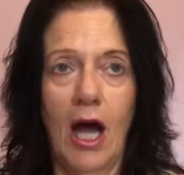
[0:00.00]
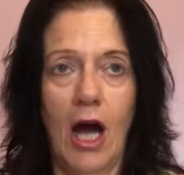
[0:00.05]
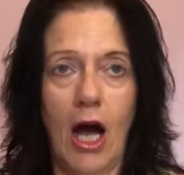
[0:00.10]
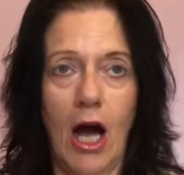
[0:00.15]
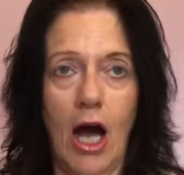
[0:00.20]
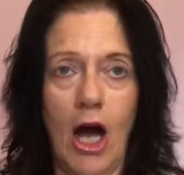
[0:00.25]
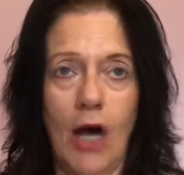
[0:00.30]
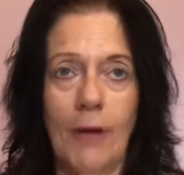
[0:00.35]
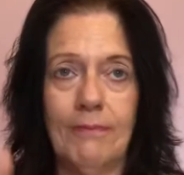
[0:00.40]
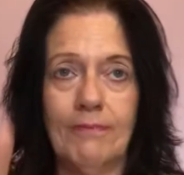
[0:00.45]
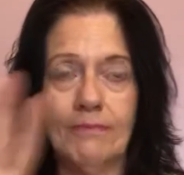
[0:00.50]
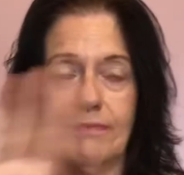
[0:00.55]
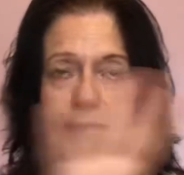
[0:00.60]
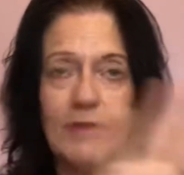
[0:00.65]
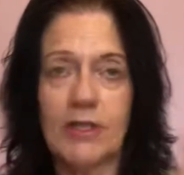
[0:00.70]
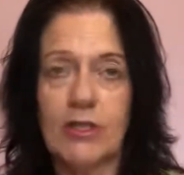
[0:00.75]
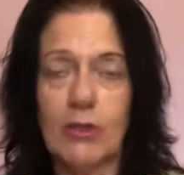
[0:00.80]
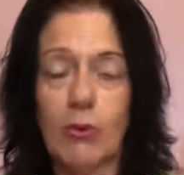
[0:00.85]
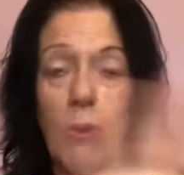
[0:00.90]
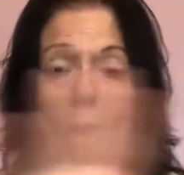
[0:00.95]

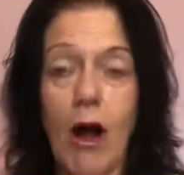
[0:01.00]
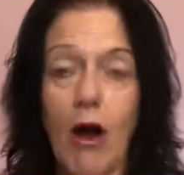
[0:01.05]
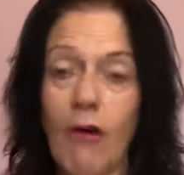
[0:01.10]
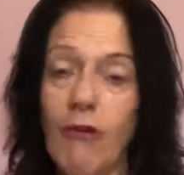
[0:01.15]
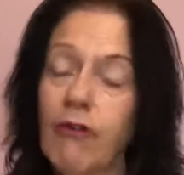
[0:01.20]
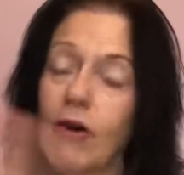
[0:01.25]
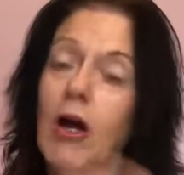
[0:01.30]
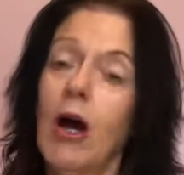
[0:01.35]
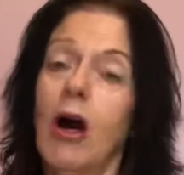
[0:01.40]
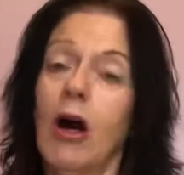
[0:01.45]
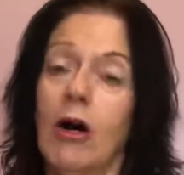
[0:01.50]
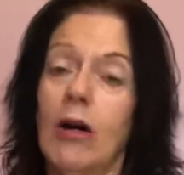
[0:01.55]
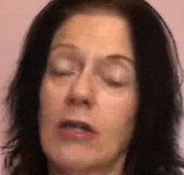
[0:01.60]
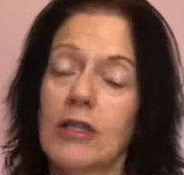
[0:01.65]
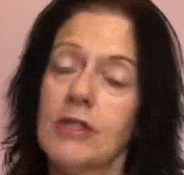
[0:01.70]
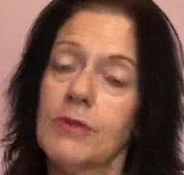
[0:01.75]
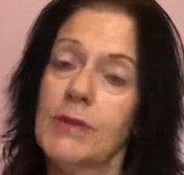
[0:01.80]
12 cards,